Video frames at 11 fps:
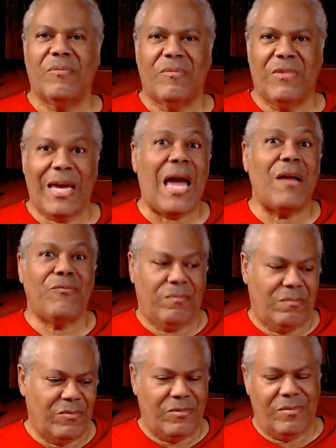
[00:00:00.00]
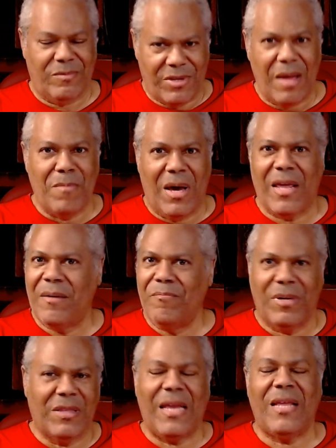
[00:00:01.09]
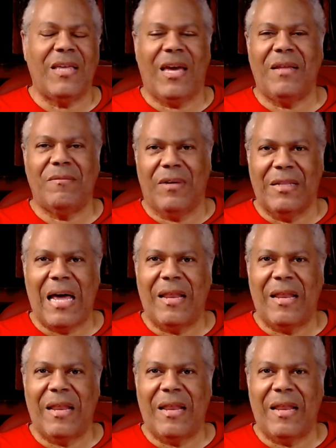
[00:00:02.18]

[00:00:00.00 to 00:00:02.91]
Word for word: They got some money, but they didn't get a lot of that